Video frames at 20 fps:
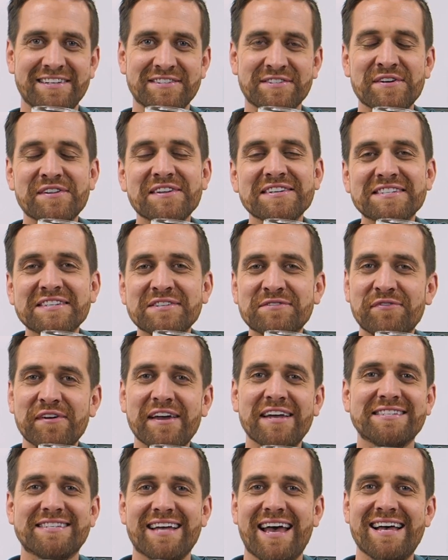So this is
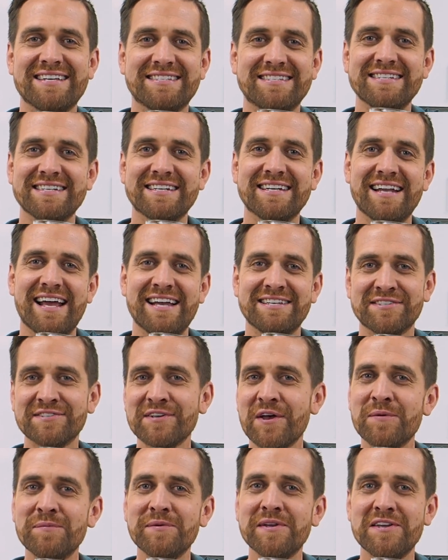fantastic. It has
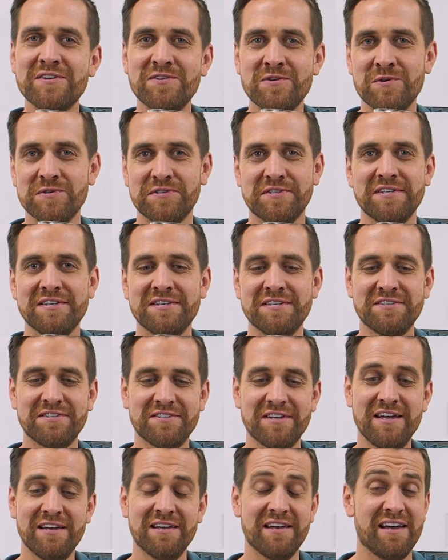so many uses.
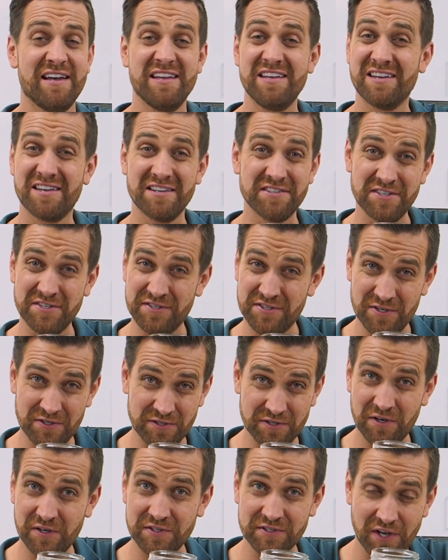You can just use
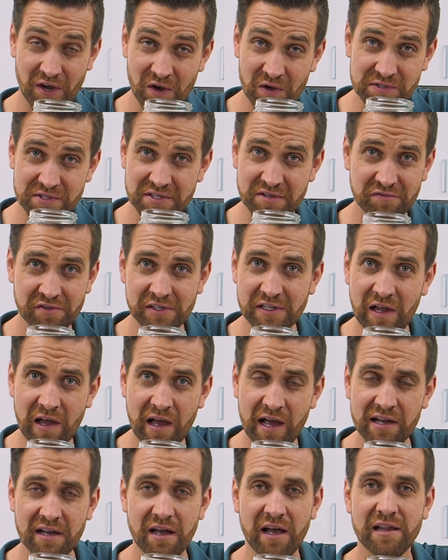it on toast if you
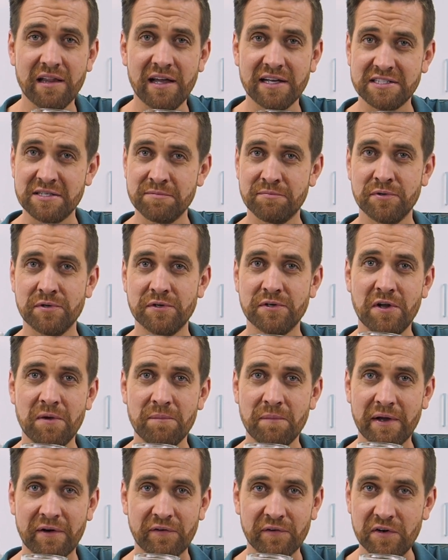like. I like to put it on
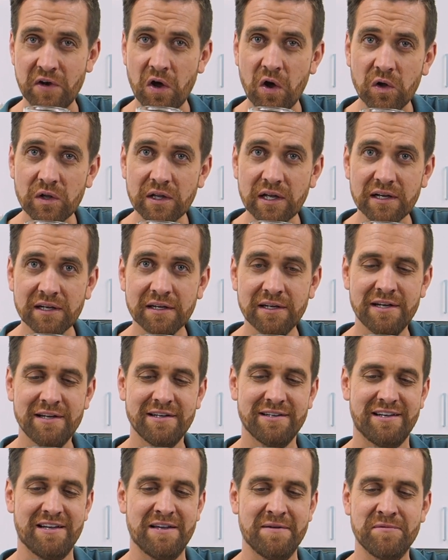my granola.
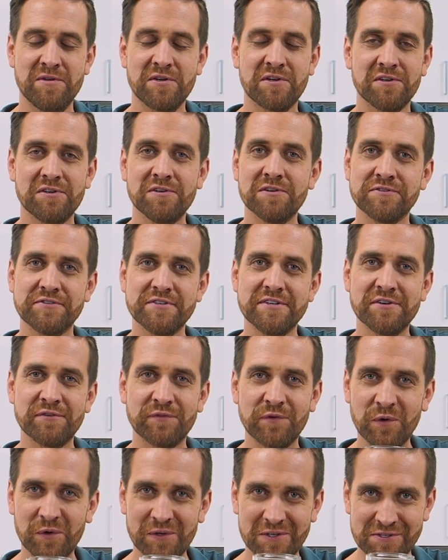You can use it in
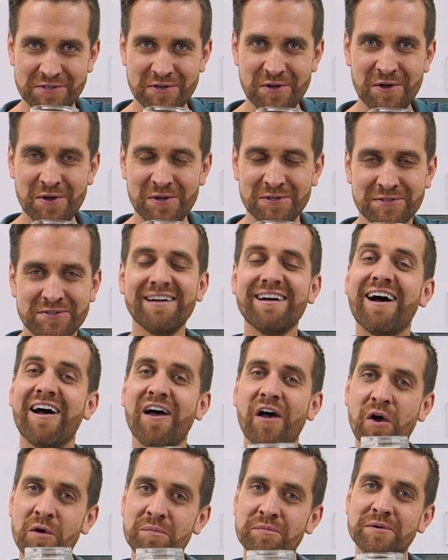raw desserts. I
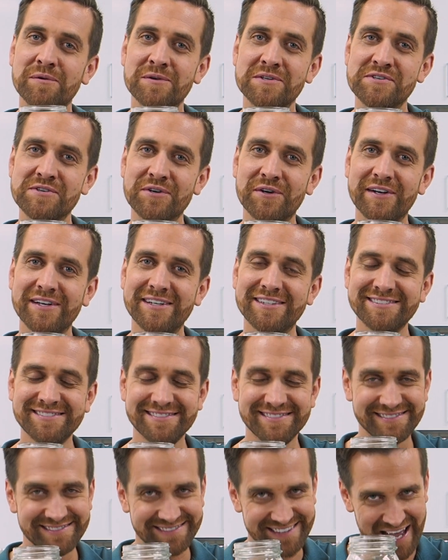hope you enjoy it.
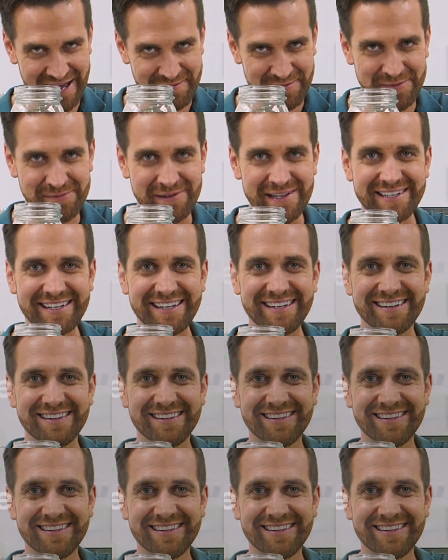Happy blending.